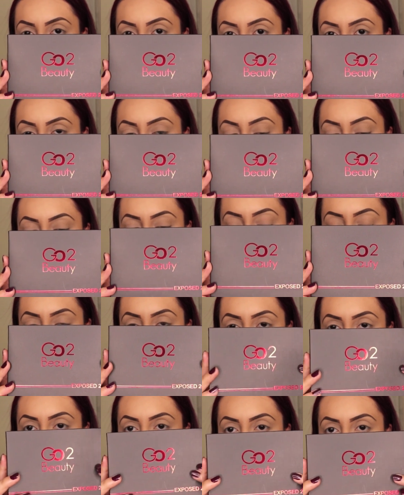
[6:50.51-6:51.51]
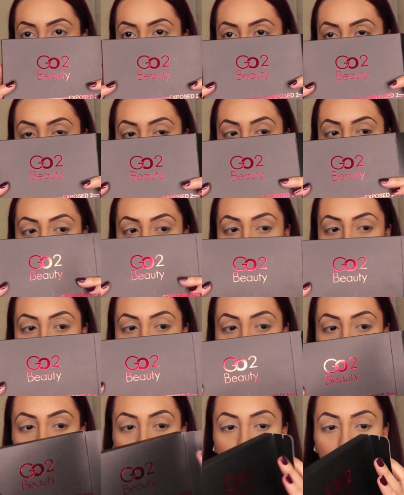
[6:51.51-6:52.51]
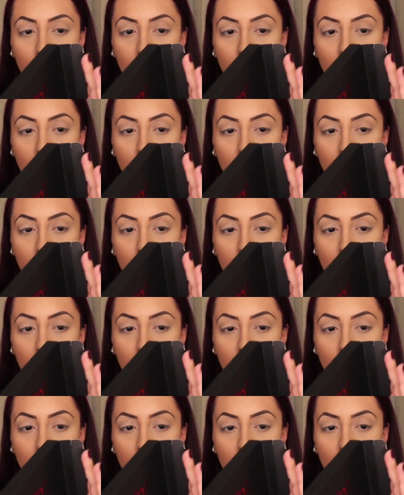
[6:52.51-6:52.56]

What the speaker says: palette. Again,